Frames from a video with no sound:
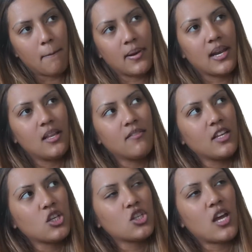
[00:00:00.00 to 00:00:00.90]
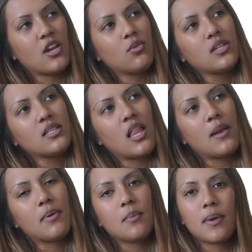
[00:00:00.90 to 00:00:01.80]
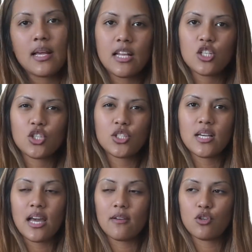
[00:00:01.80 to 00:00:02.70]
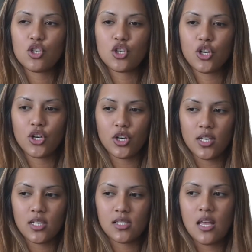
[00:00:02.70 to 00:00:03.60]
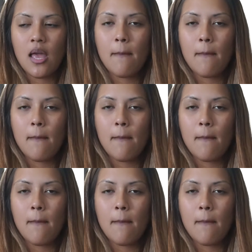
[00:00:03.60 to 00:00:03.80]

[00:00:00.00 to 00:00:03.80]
but I love like I noticed a lot of people make like certain kind of sugar cookies.